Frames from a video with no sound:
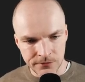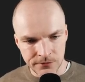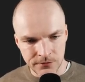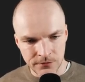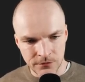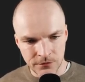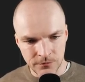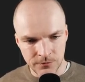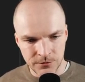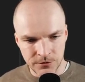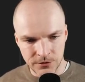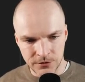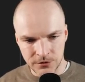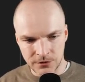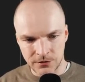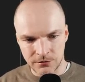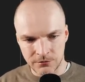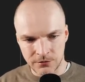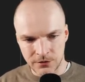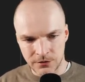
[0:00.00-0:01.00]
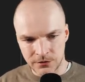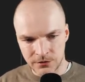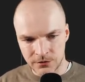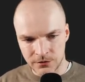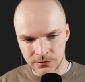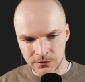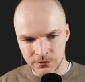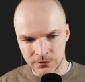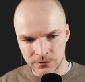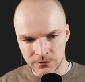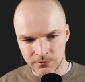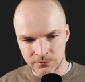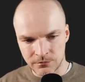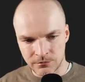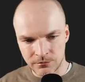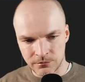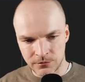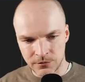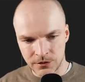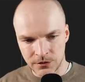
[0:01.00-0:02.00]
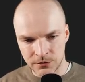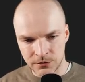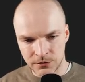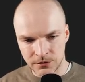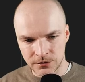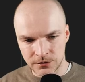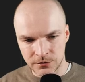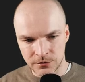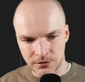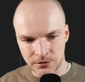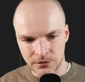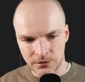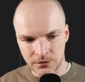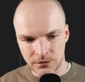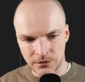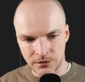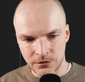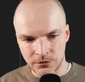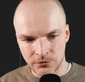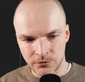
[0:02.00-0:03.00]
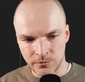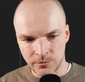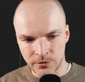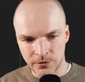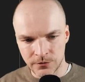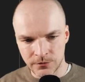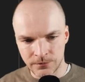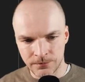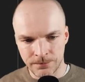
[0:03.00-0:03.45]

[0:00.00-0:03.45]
Objects, devices, Magic Cube.